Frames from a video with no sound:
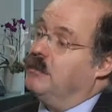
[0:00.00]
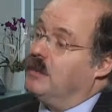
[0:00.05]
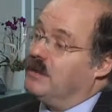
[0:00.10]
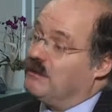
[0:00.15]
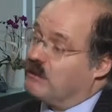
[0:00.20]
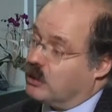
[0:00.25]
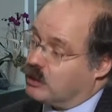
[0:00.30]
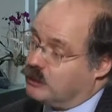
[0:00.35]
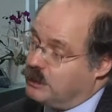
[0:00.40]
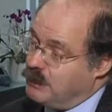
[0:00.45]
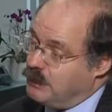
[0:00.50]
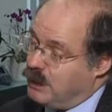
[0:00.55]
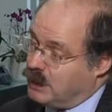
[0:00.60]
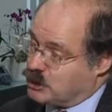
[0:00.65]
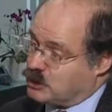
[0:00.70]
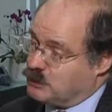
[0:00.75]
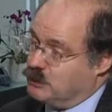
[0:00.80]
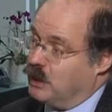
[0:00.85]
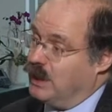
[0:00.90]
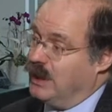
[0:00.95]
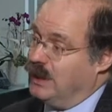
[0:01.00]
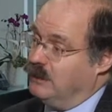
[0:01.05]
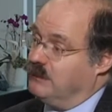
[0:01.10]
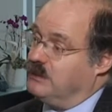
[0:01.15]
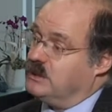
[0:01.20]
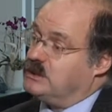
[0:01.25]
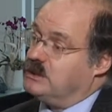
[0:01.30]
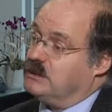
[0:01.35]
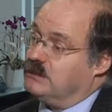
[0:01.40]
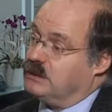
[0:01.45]
We've got to be much more
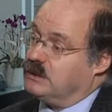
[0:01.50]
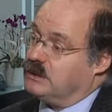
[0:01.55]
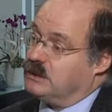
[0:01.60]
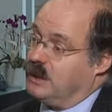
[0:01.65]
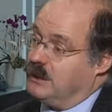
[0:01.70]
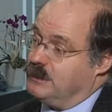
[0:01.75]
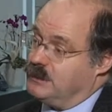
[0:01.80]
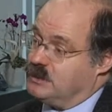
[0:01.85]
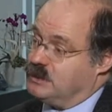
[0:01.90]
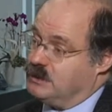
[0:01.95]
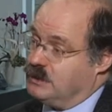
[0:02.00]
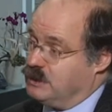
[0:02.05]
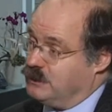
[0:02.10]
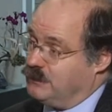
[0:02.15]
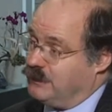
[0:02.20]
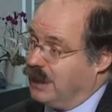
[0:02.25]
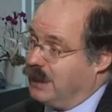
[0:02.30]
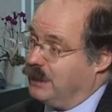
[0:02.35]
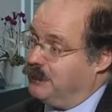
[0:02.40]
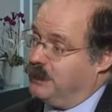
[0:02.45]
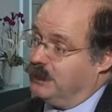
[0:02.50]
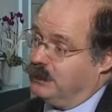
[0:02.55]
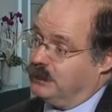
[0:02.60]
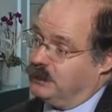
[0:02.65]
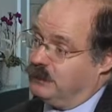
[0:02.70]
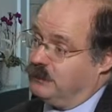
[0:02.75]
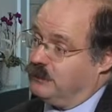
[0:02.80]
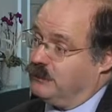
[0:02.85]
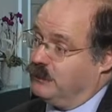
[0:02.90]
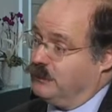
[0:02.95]
innovative in terms of
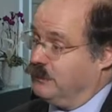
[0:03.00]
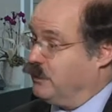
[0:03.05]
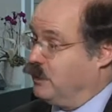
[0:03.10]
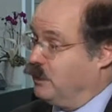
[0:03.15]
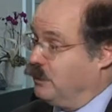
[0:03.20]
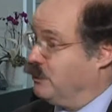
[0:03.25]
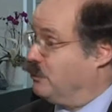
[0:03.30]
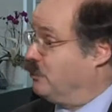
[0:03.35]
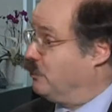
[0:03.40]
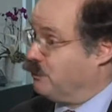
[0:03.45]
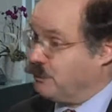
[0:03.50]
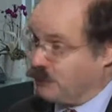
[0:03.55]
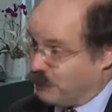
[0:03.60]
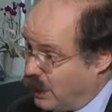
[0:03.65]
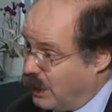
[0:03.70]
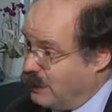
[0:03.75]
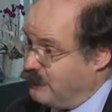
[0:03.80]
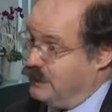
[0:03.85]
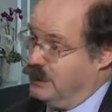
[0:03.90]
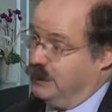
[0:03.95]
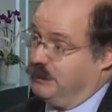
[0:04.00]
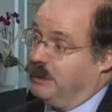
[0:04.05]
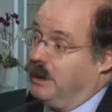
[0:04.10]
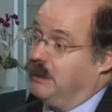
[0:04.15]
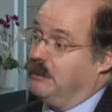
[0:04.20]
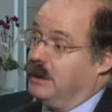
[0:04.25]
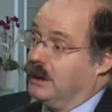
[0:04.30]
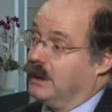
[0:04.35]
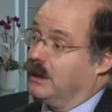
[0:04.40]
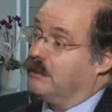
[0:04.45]
developing different forms of
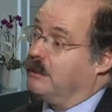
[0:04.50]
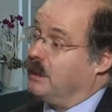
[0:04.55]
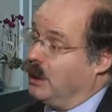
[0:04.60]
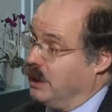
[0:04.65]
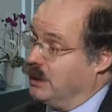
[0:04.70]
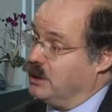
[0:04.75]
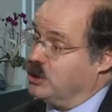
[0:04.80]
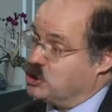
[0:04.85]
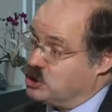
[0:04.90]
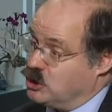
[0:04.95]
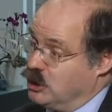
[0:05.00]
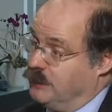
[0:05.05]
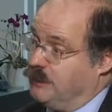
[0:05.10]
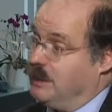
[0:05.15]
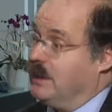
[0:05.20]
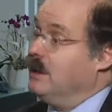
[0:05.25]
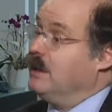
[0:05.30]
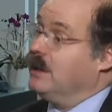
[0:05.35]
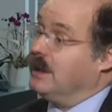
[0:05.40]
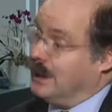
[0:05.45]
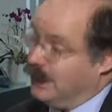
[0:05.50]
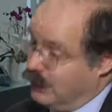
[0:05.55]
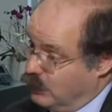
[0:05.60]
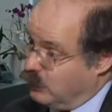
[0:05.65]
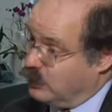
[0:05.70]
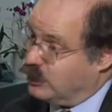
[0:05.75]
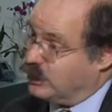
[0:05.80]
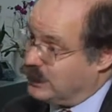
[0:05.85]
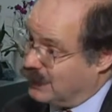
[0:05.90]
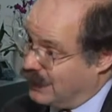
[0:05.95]
private-public partnership in
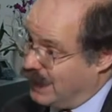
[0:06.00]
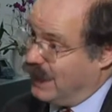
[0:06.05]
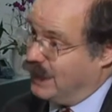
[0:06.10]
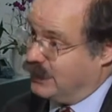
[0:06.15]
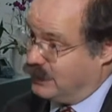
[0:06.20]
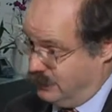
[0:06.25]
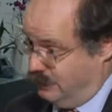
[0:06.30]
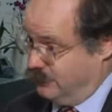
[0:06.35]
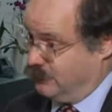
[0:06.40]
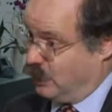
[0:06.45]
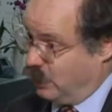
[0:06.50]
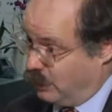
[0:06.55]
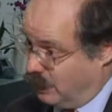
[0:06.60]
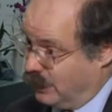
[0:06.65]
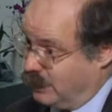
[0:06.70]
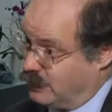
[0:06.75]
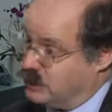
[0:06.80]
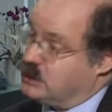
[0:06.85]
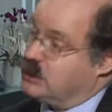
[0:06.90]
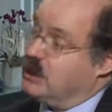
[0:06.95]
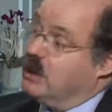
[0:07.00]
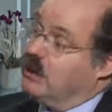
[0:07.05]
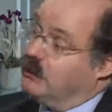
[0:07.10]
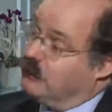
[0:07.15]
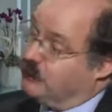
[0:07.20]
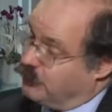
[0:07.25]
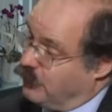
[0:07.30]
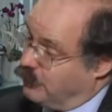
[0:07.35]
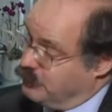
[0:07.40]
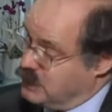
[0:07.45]
order to get products
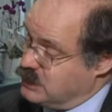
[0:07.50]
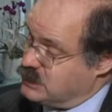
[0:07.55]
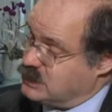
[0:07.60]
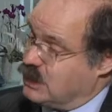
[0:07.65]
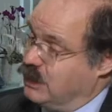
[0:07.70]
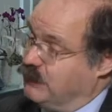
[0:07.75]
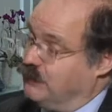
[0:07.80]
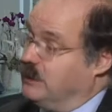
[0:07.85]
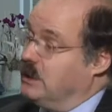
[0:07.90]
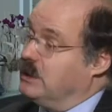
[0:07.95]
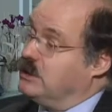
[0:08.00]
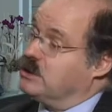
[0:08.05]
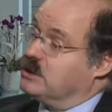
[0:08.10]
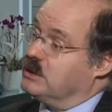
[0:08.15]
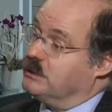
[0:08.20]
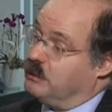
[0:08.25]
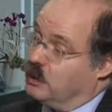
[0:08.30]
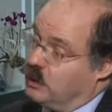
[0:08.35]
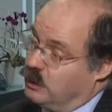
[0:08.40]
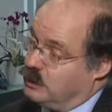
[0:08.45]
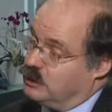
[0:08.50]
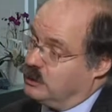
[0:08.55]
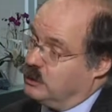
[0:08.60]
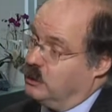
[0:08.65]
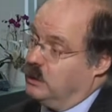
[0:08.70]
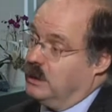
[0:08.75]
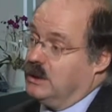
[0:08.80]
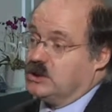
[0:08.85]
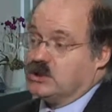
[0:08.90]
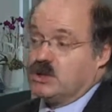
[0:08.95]
from discovery to the point
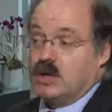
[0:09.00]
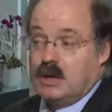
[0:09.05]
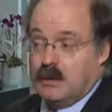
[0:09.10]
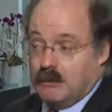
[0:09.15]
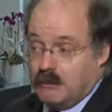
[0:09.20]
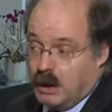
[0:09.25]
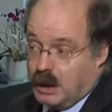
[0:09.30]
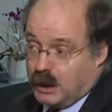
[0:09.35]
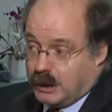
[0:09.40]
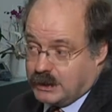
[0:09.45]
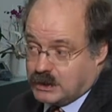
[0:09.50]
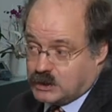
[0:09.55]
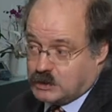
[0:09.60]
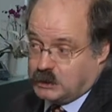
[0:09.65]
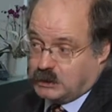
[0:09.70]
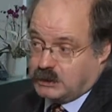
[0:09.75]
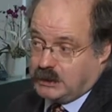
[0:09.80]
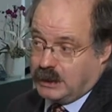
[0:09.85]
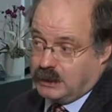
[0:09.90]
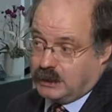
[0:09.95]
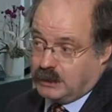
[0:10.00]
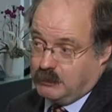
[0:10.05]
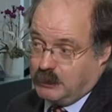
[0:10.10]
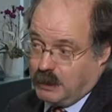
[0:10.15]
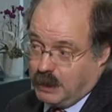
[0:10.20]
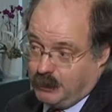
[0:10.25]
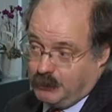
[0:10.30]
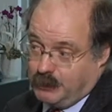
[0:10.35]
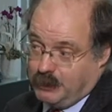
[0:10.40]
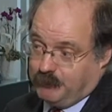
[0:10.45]
at which markets will take
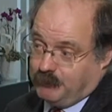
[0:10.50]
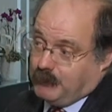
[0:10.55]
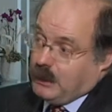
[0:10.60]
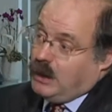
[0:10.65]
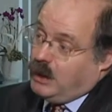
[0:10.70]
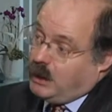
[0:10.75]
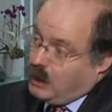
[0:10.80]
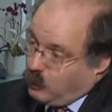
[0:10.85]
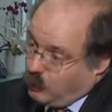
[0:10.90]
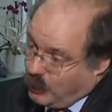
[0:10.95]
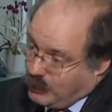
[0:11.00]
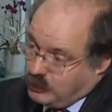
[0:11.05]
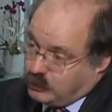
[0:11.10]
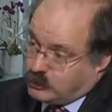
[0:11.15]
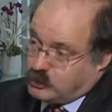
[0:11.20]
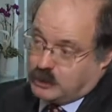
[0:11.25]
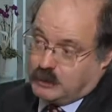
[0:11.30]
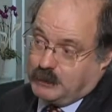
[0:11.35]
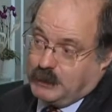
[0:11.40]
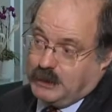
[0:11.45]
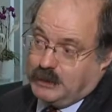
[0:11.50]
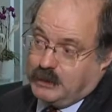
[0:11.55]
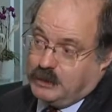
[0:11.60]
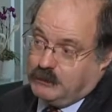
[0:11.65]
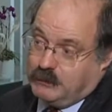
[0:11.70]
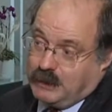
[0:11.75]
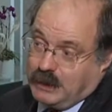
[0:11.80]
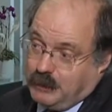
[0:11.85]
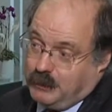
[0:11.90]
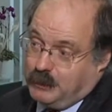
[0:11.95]
them up. When you're talking about the
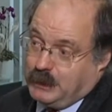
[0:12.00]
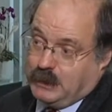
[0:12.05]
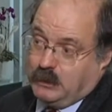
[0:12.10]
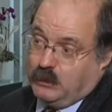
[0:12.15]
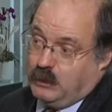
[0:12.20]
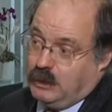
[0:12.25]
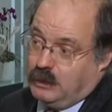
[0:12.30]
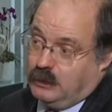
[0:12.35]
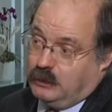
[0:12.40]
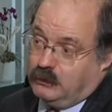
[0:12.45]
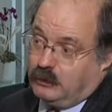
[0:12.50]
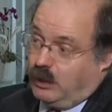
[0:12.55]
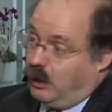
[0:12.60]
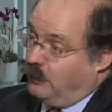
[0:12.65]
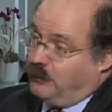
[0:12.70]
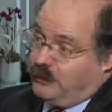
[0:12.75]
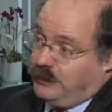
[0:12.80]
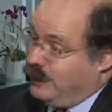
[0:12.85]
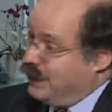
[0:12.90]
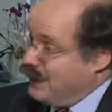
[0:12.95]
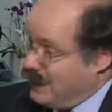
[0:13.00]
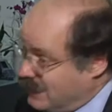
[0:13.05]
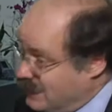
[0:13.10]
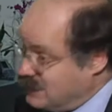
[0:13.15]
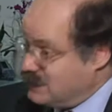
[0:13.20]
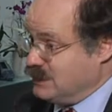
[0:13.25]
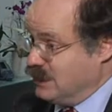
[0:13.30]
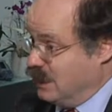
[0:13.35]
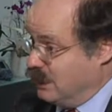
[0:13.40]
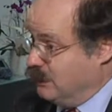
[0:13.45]
developing world, often there
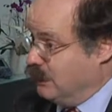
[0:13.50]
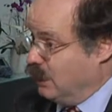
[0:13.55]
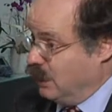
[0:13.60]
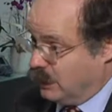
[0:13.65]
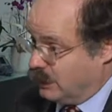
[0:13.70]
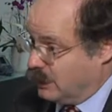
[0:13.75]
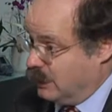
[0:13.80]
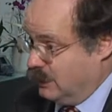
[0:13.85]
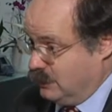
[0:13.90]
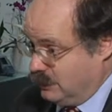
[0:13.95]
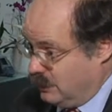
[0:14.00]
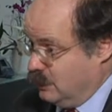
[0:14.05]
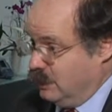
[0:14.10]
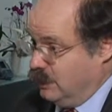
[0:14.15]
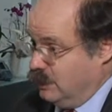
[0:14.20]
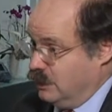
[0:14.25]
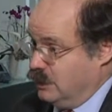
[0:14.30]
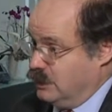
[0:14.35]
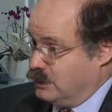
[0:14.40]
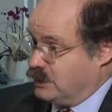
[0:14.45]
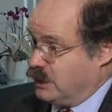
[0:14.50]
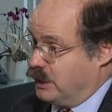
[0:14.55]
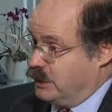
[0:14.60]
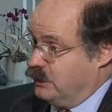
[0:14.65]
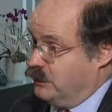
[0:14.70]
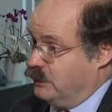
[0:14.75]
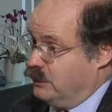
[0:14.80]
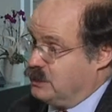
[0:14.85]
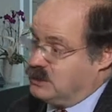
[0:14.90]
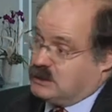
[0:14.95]
is no market.
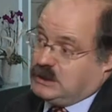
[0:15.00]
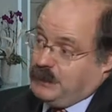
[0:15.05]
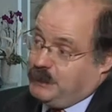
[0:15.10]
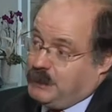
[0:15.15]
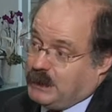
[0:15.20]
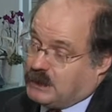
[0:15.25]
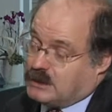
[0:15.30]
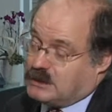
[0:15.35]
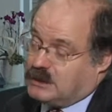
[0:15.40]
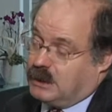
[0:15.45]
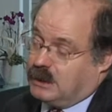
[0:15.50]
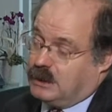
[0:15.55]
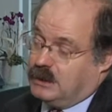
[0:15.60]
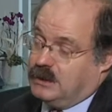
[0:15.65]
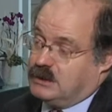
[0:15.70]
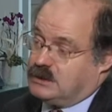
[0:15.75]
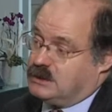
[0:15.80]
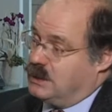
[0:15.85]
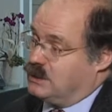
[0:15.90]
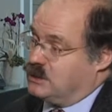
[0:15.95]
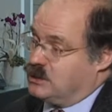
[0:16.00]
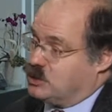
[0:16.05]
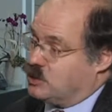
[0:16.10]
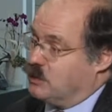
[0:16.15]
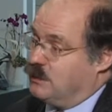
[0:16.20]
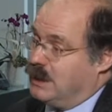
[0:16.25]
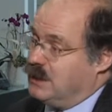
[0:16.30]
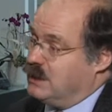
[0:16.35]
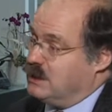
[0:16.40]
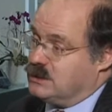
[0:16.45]
So sleeping sickness, there's a
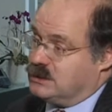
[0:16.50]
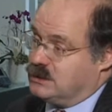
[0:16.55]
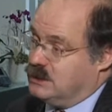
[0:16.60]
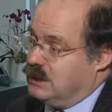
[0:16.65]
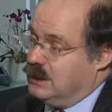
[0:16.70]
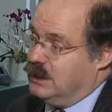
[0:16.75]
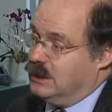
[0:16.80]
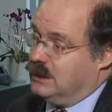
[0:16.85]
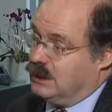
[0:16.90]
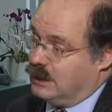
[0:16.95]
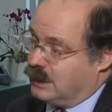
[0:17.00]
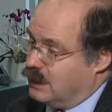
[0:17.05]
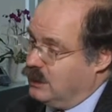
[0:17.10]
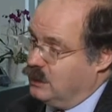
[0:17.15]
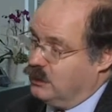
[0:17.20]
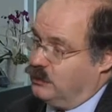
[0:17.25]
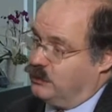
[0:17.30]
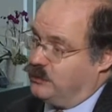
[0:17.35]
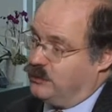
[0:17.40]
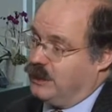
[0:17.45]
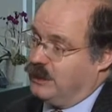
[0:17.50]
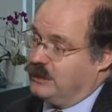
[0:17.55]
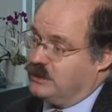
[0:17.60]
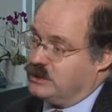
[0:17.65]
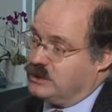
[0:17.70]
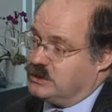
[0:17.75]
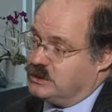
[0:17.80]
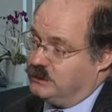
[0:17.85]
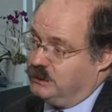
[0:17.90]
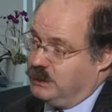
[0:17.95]
tremendous need, it kills
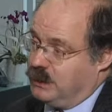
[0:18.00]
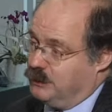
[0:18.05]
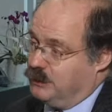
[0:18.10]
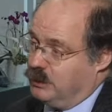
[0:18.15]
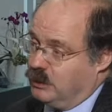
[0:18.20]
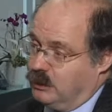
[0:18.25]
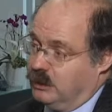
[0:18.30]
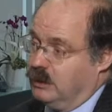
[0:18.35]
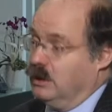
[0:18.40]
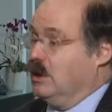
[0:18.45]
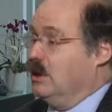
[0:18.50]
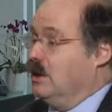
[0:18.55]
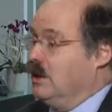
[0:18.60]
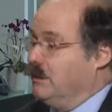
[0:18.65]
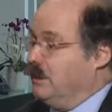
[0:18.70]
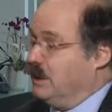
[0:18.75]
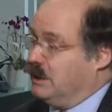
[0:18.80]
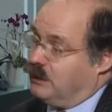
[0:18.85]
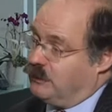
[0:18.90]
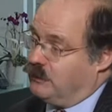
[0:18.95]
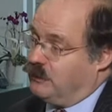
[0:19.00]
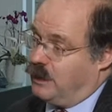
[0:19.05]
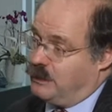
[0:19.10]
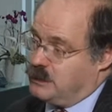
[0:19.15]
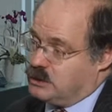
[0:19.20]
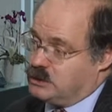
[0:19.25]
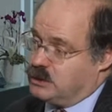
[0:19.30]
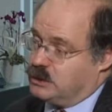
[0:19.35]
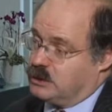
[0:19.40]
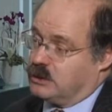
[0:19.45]
thousands of people, but in
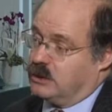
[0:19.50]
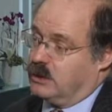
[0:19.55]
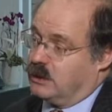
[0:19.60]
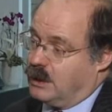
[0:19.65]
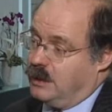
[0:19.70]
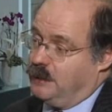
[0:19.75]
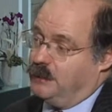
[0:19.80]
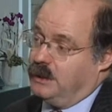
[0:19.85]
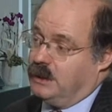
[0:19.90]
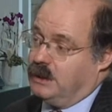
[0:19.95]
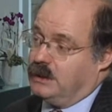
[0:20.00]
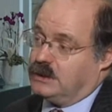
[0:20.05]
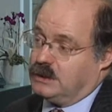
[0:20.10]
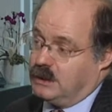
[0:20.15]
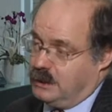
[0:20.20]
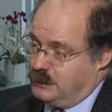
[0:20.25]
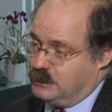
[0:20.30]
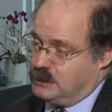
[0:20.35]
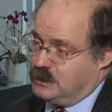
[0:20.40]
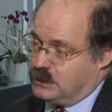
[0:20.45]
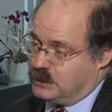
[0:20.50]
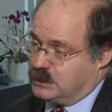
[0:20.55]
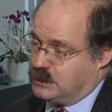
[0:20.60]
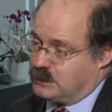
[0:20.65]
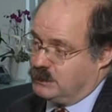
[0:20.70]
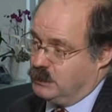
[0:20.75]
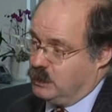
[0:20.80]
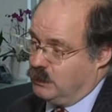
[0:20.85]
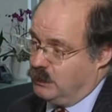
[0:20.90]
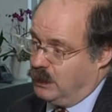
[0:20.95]
pharmaceutical company terms, it's a
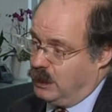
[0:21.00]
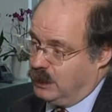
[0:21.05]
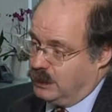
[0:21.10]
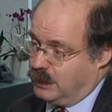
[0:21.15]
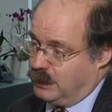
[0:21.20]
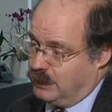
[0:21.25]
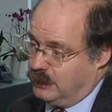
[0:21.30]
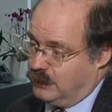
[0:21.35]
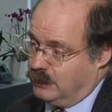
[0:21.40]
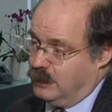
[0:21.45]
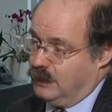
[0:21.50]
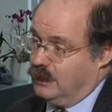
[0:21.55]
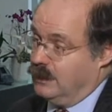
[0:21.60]
small market.